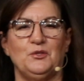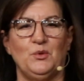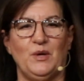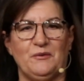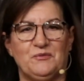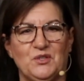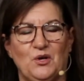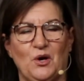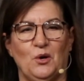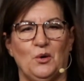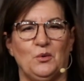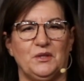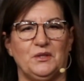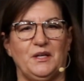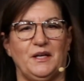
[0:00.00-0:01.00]
and you have to
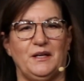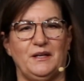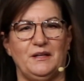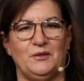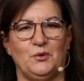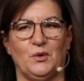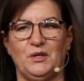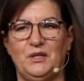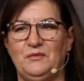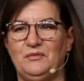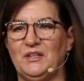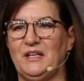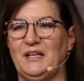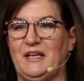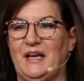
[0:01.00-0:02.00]
go and get it. Or
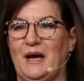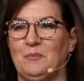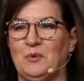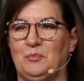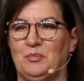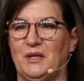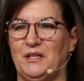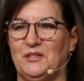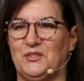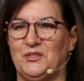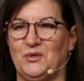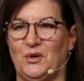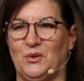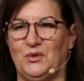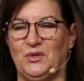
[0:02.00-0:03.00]
even in a camera place,
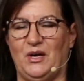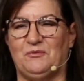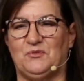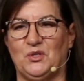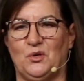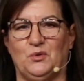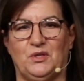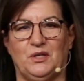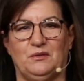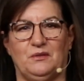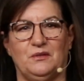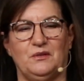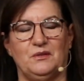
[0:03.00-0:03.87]
you have to go get,